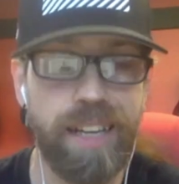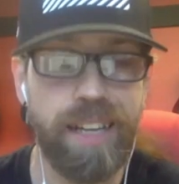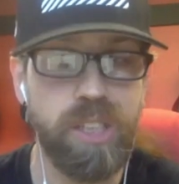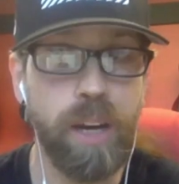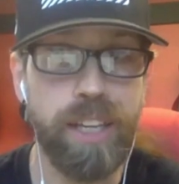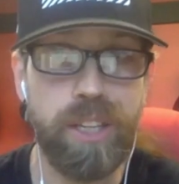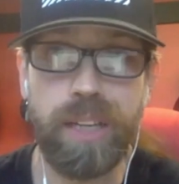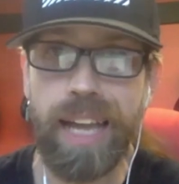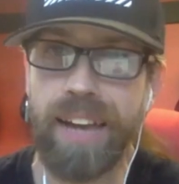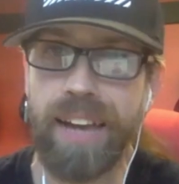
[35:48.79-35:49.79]
That's why you
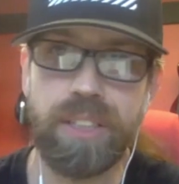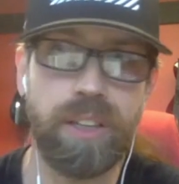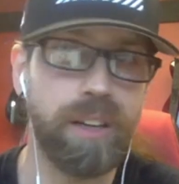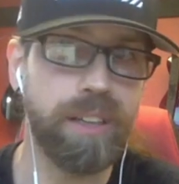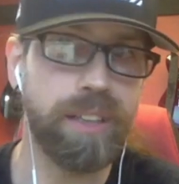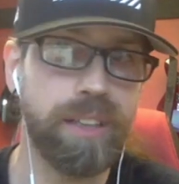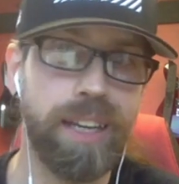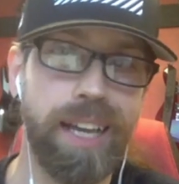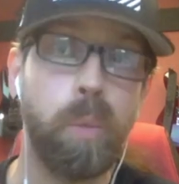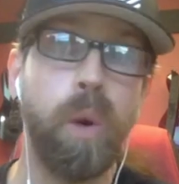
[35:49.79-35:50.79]
can have a dog that
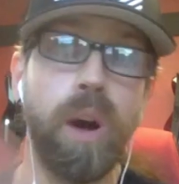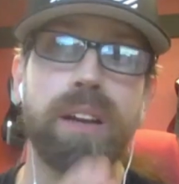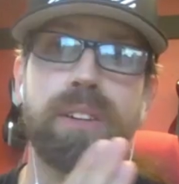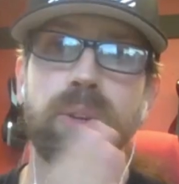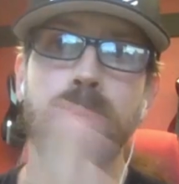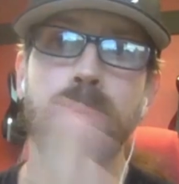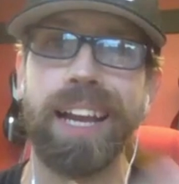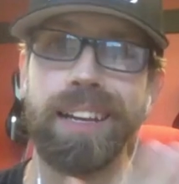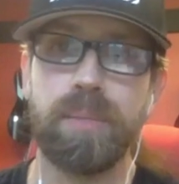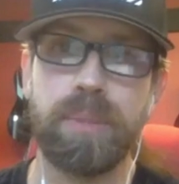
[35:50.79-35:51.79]
has wonderful
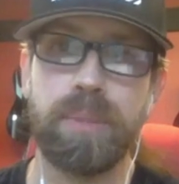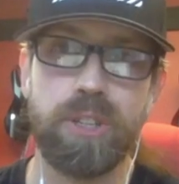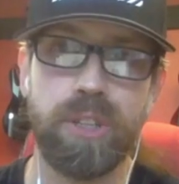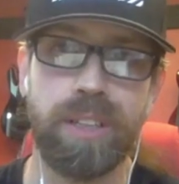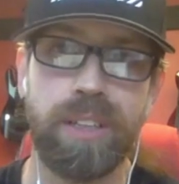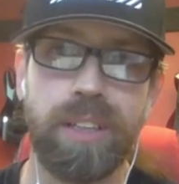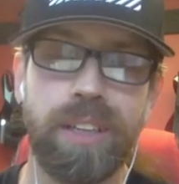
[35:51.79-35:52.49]
bite inhibition